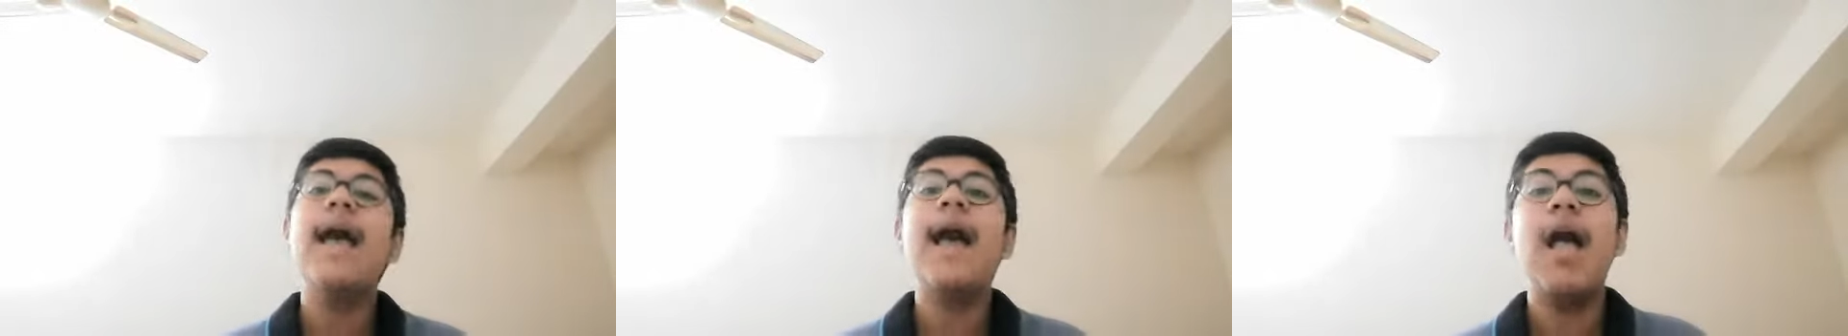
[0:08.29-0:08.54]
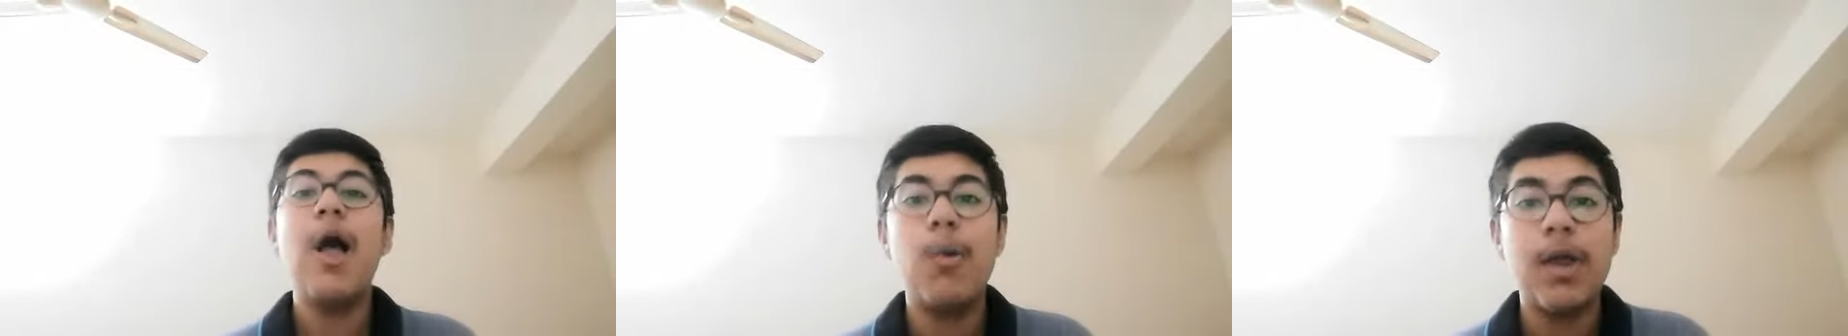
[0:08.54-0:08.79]

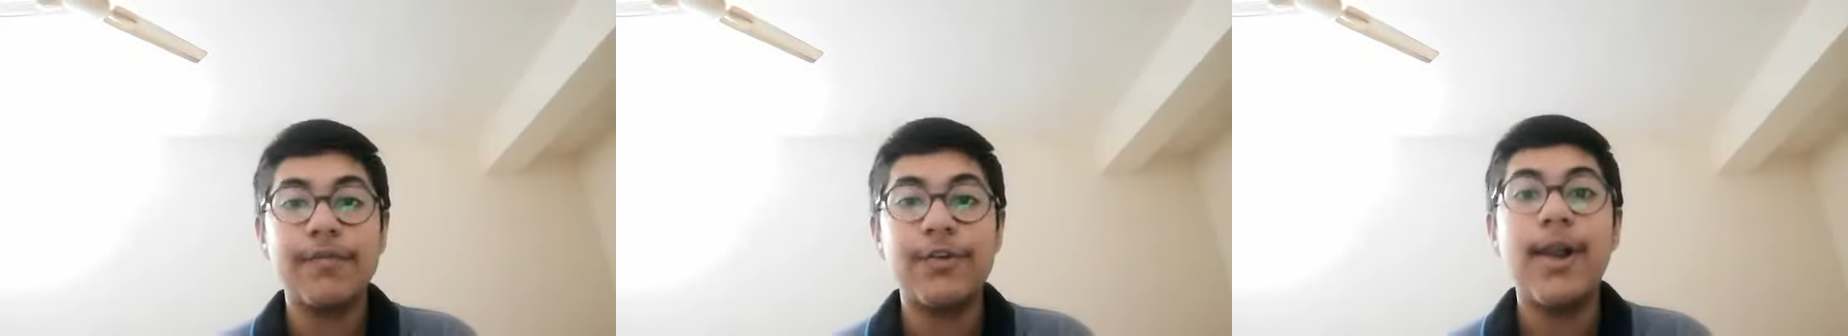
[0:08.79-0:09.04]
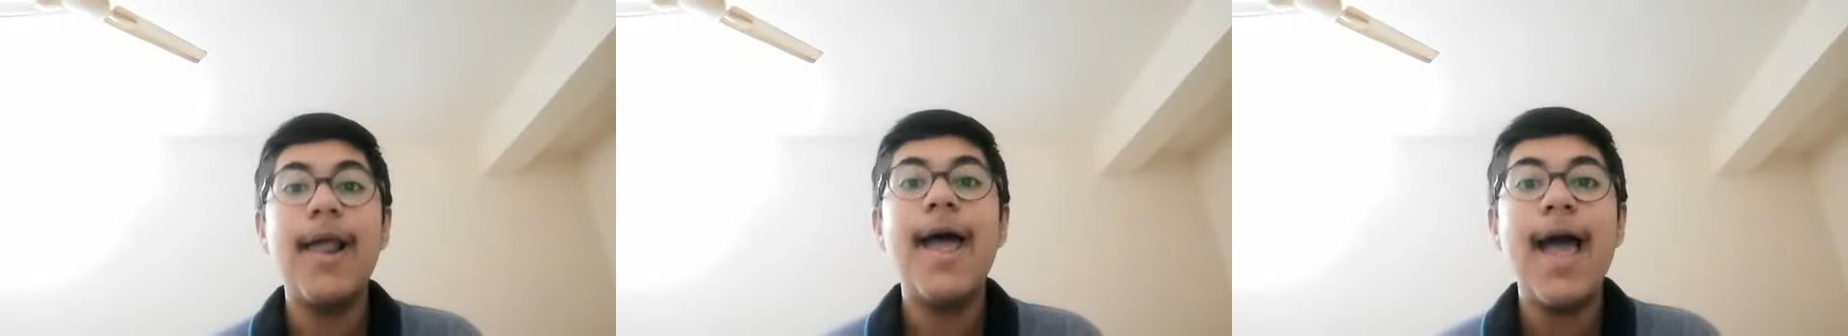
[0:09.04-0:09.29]

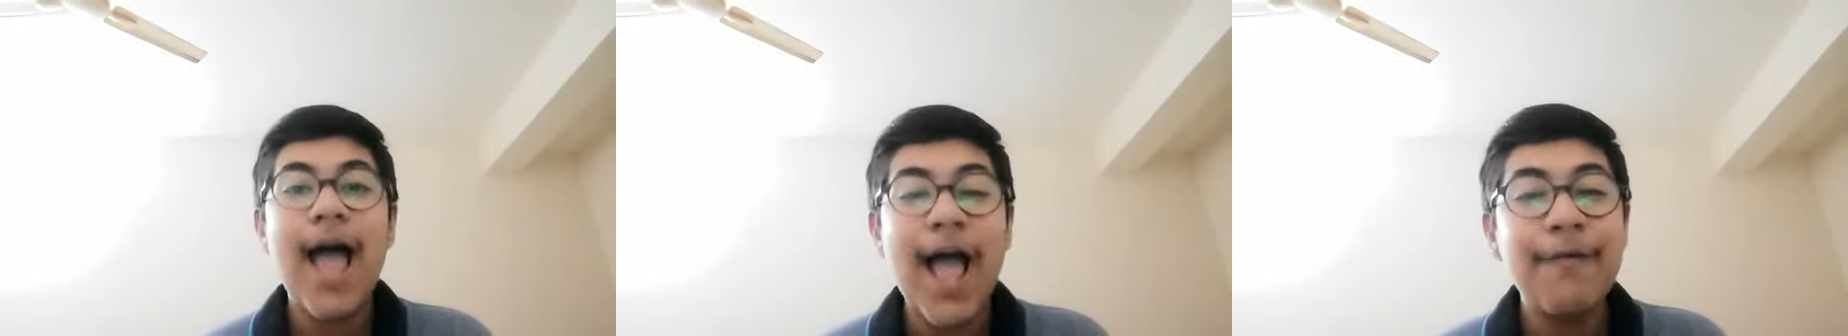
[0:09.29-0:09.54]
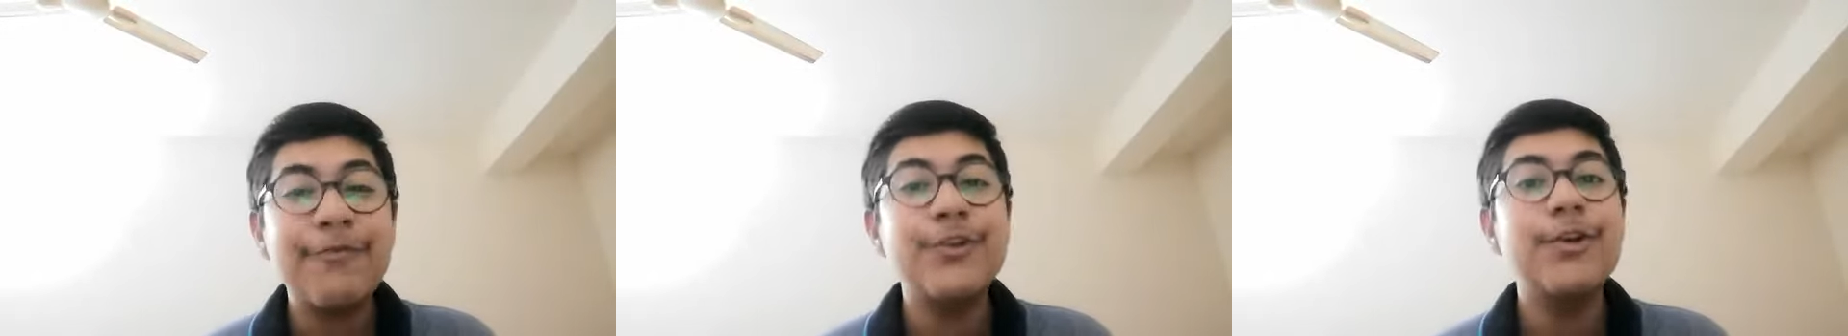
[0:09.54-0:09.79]
However,
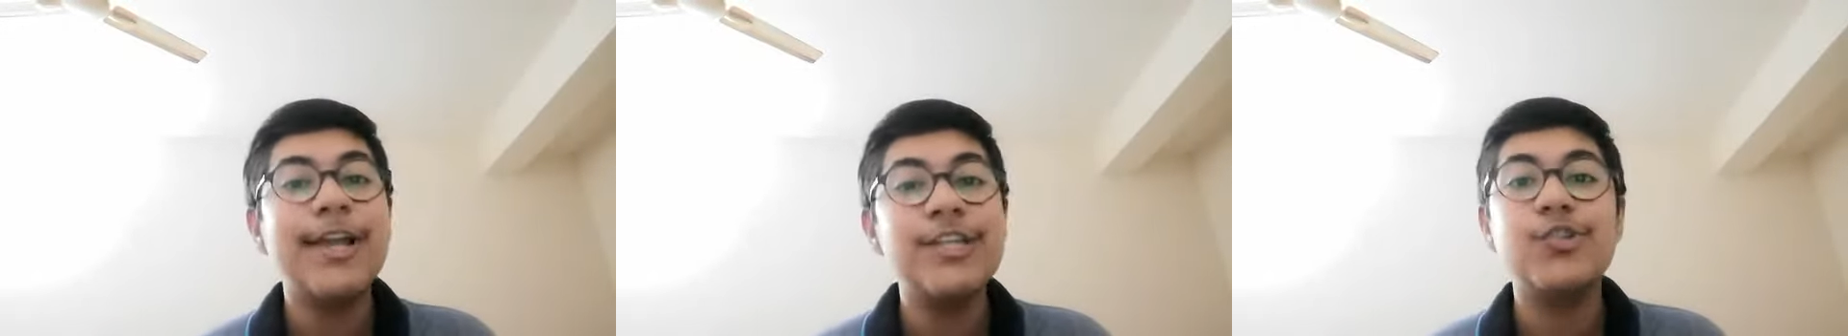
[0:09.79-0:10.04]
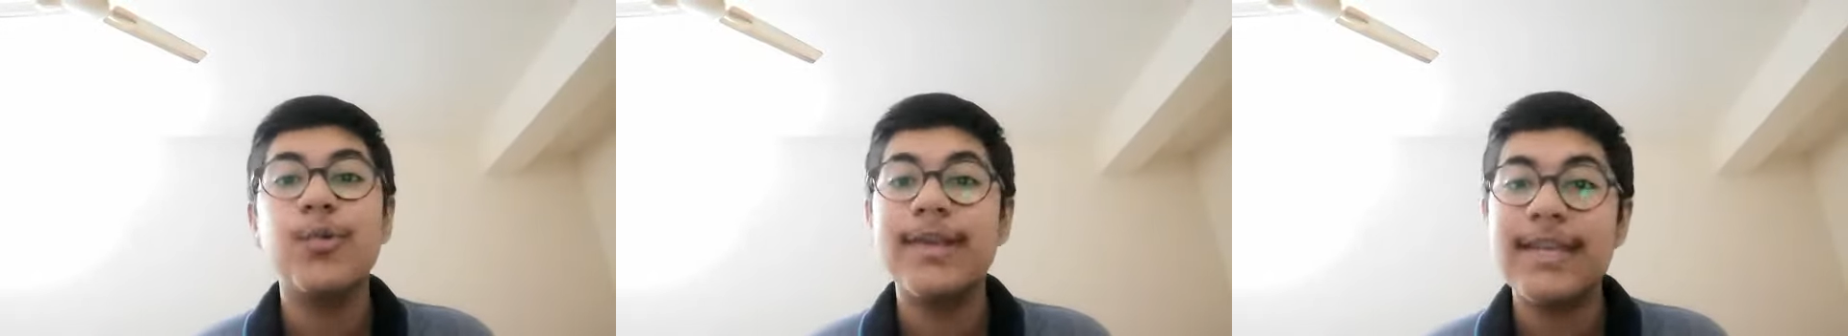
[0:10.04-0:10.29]
after I
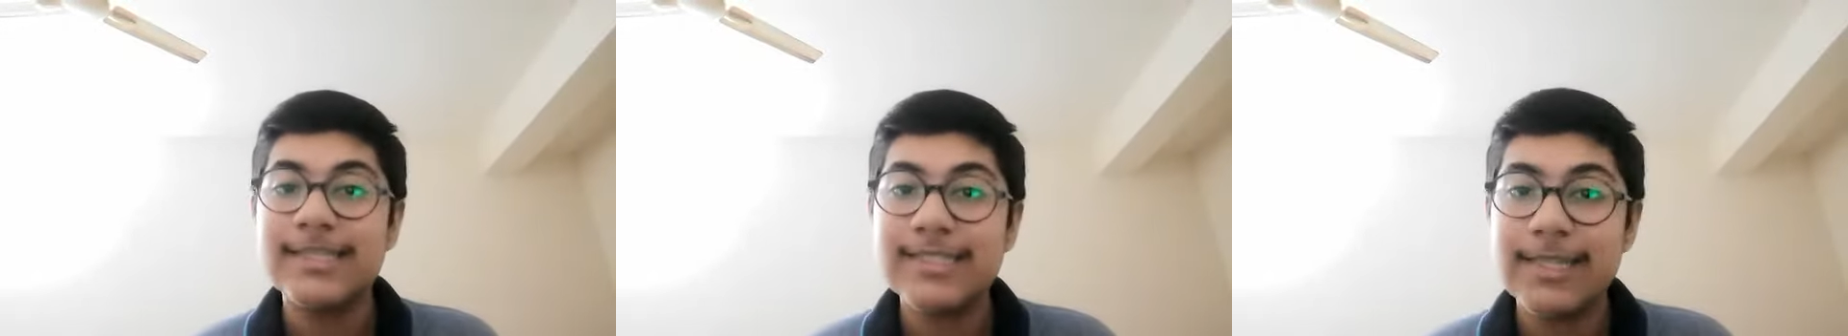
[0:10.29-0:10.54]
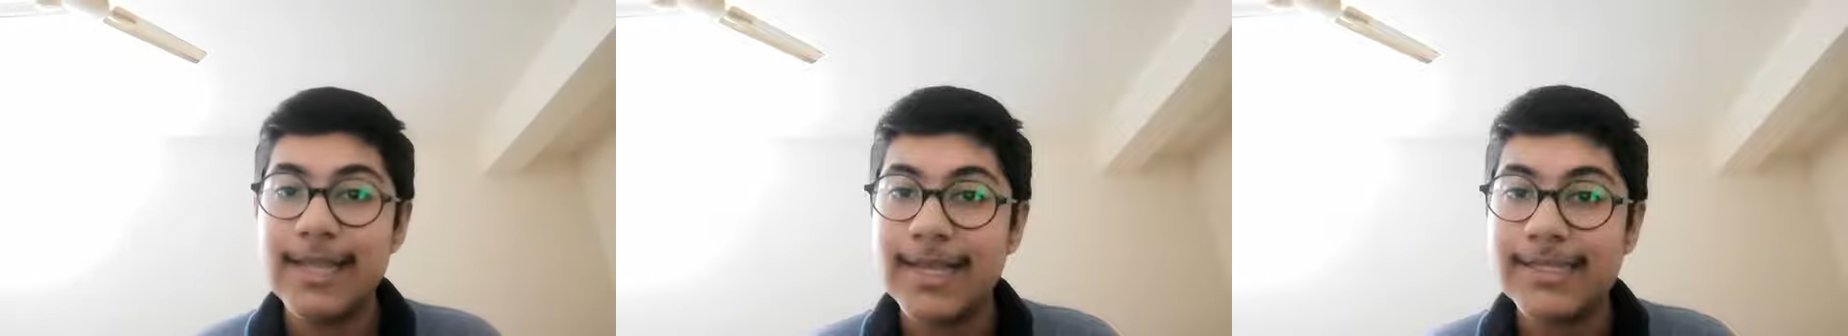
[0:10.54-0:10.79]
joined his
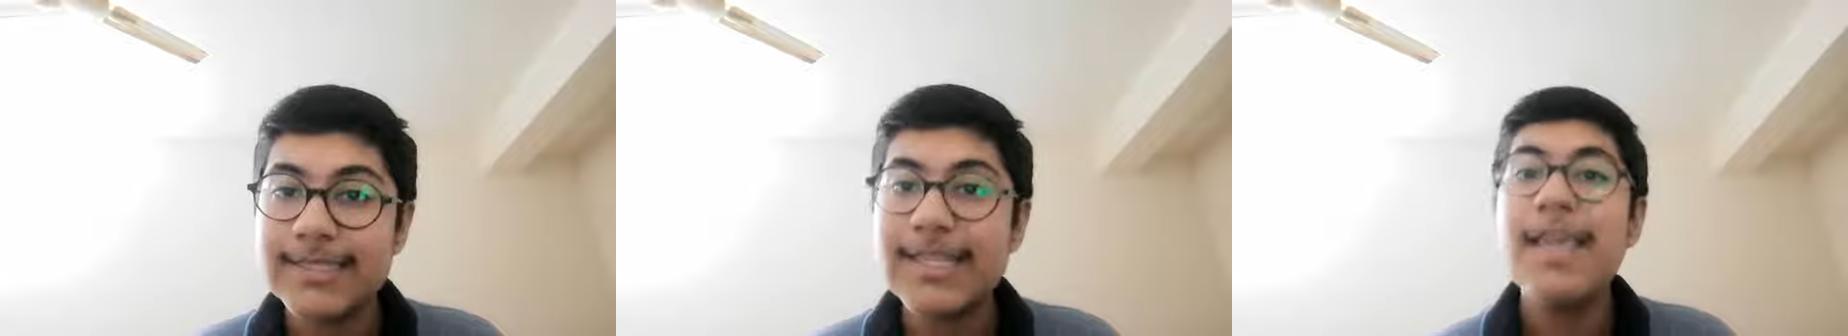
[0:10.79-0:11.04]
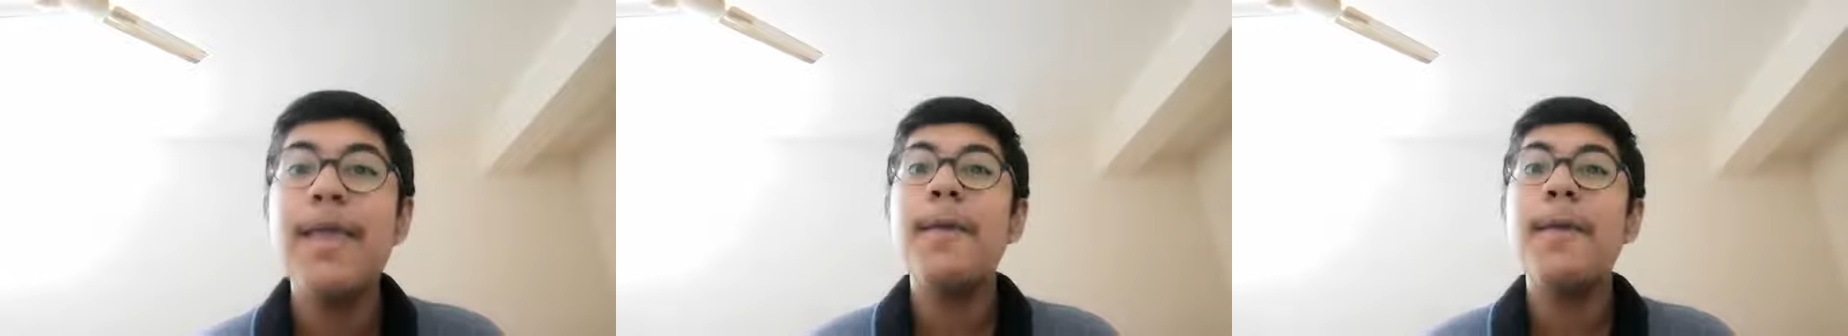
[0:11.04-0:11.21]
class,